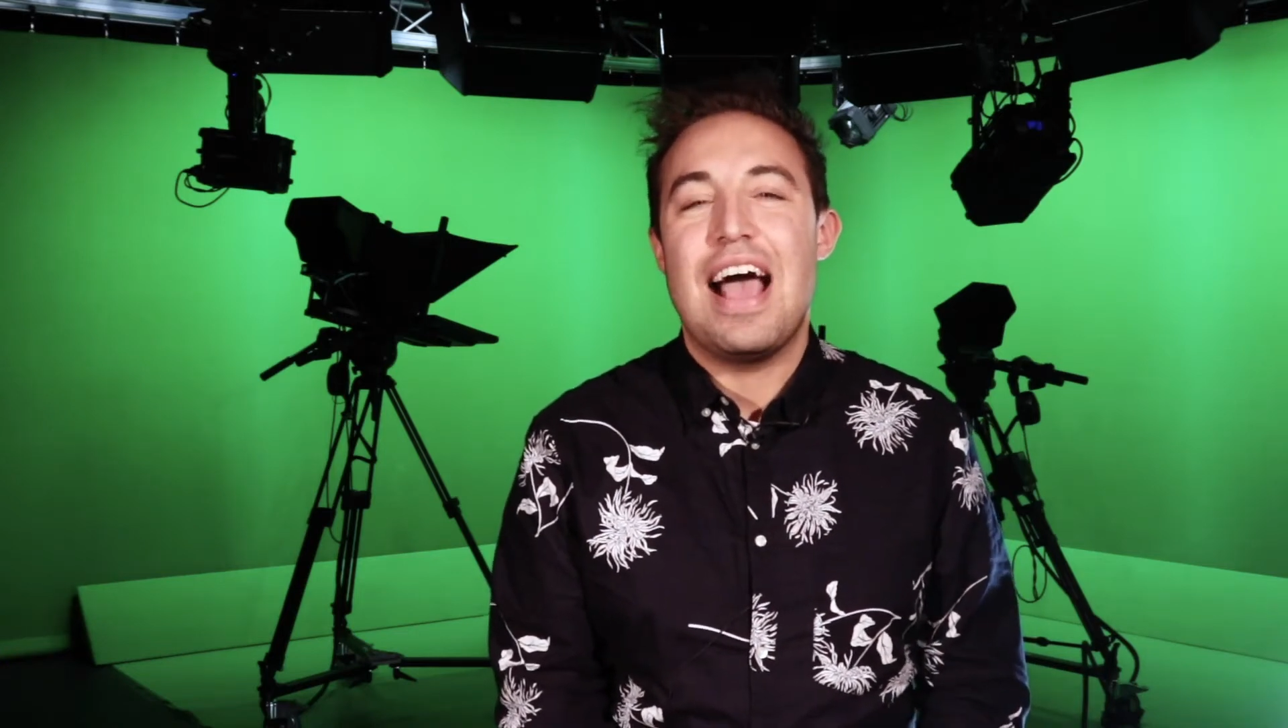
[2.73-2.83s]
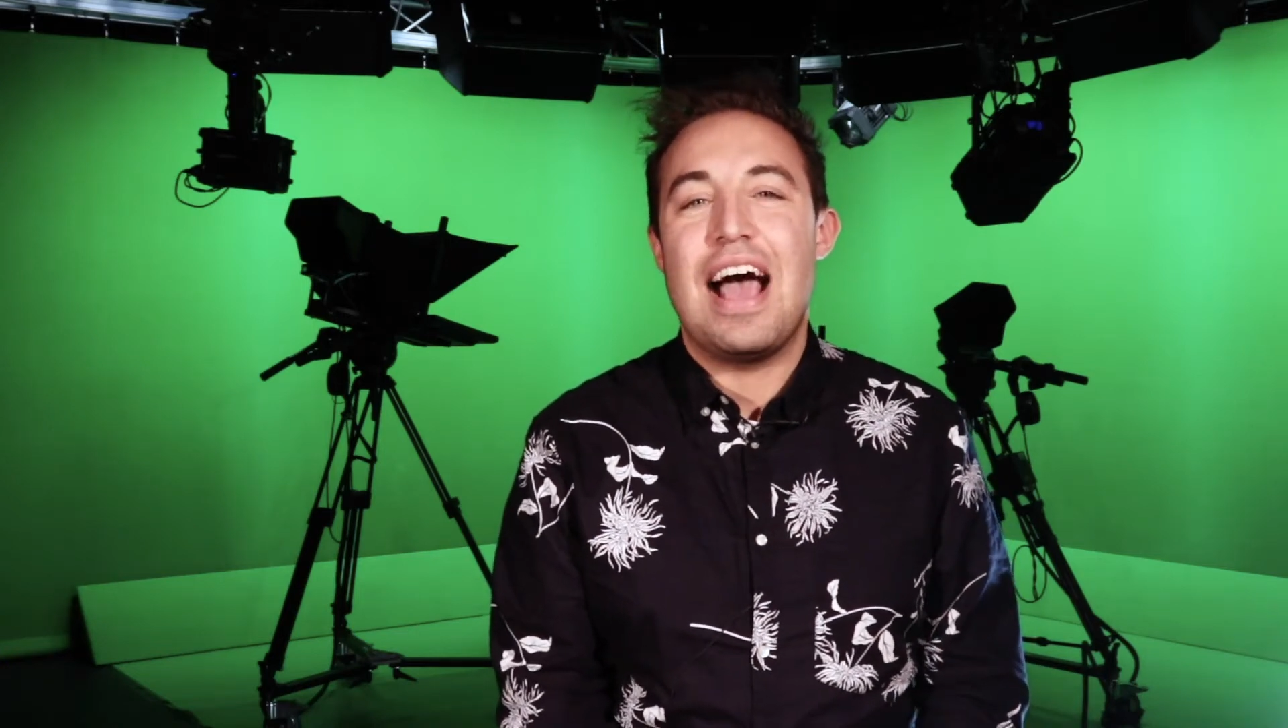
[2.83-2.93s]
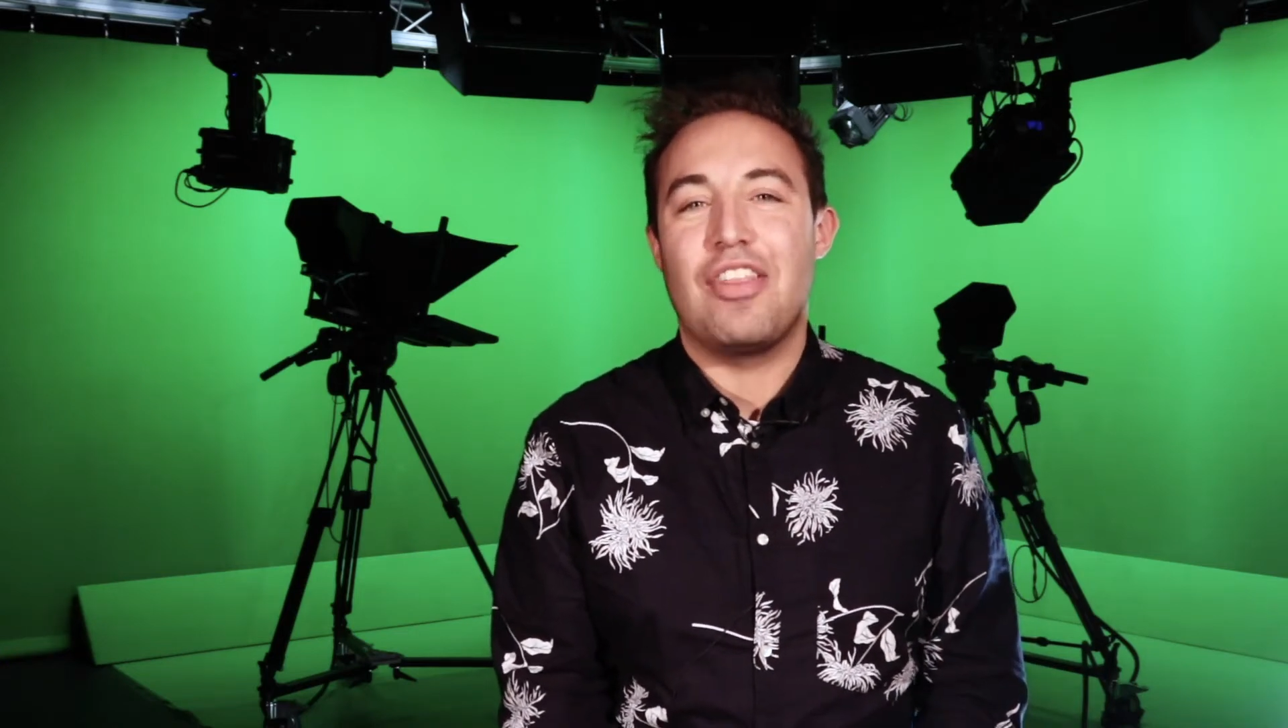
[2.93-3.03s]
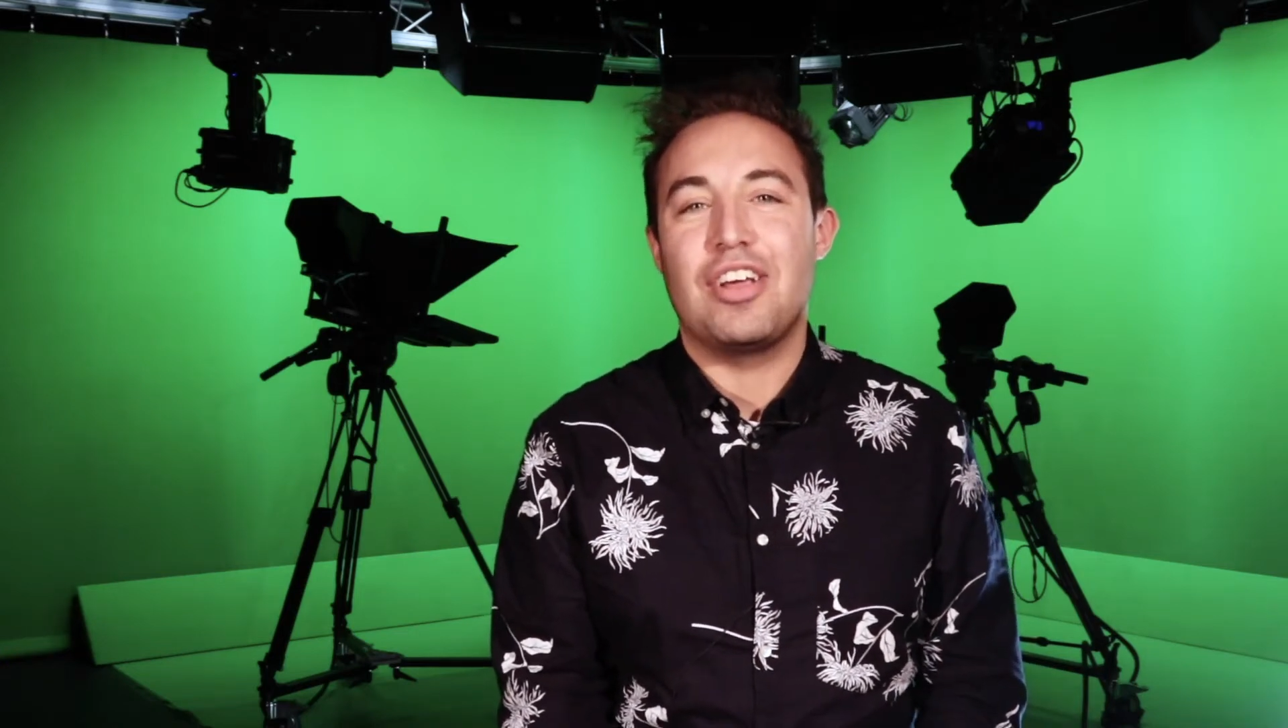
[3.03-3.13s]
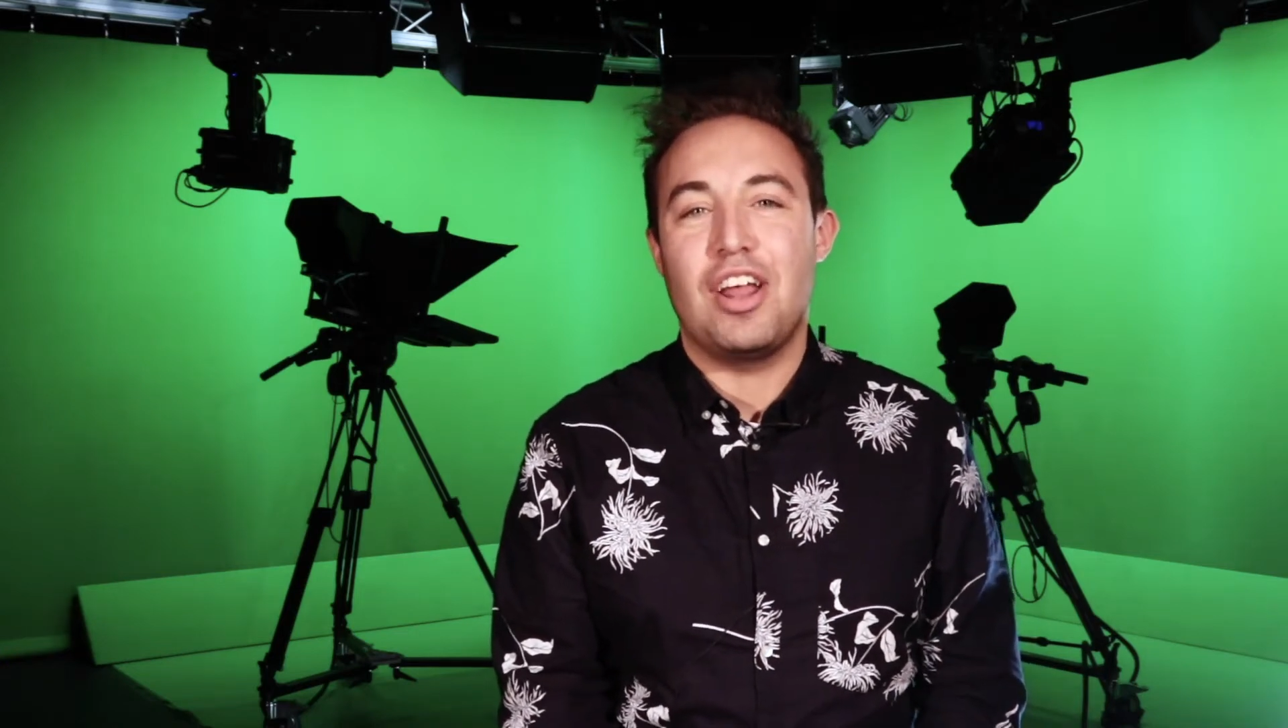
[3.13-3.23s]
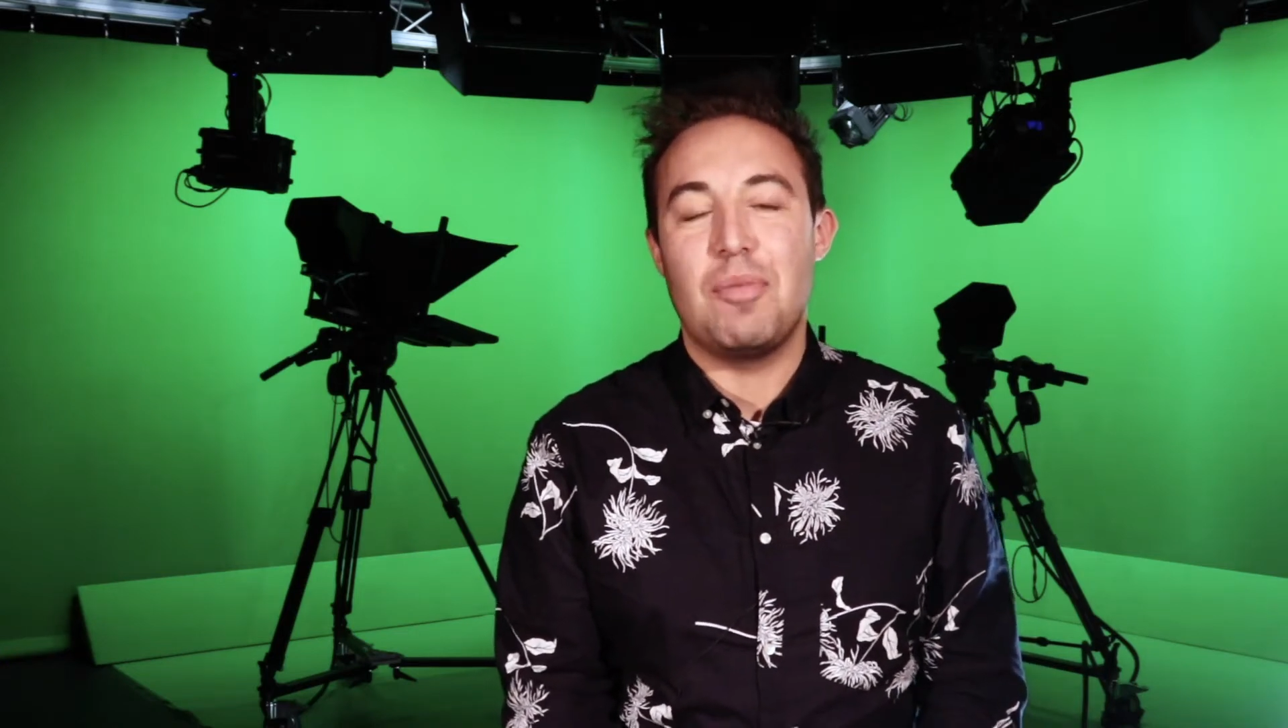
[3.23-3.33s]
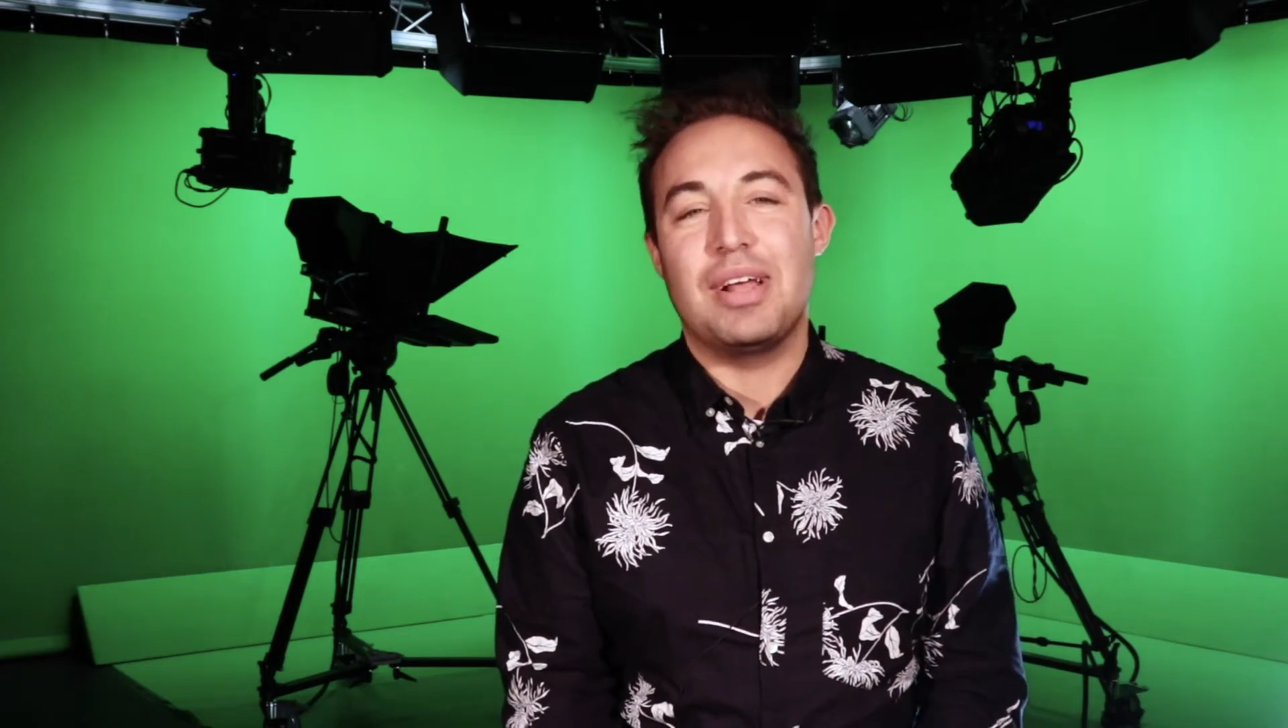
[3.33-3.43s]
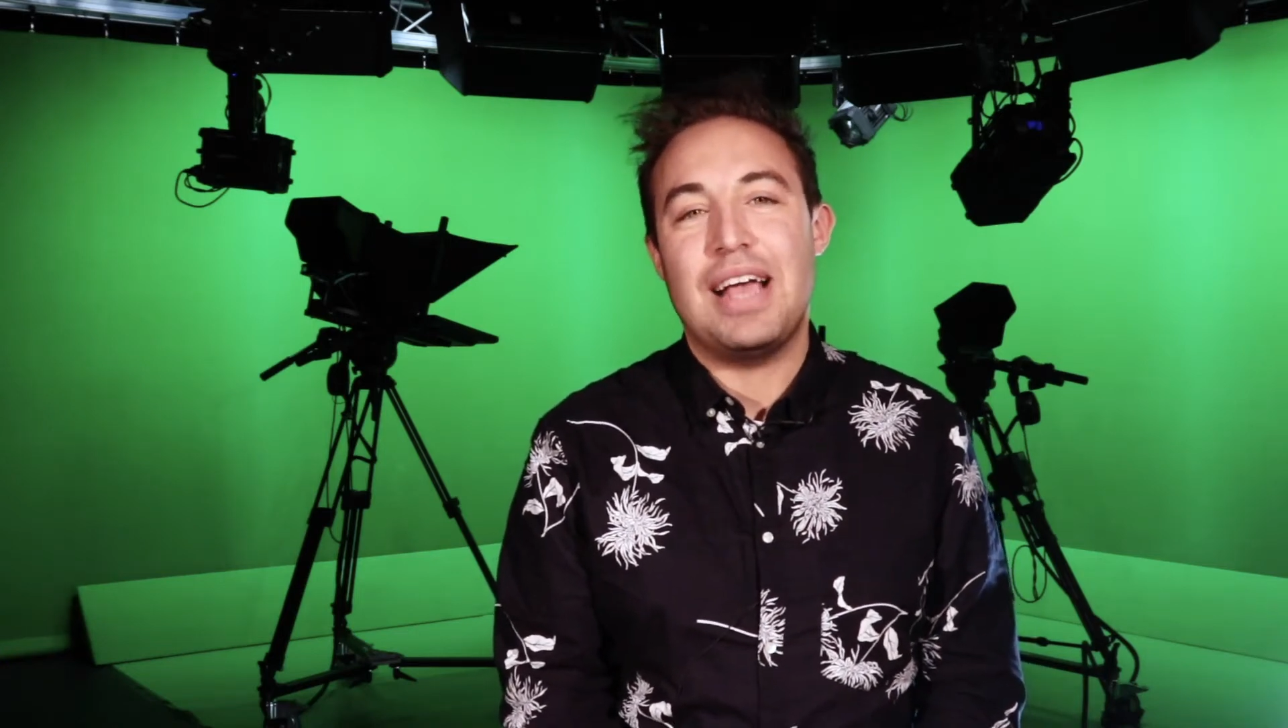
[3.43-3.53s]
at the Global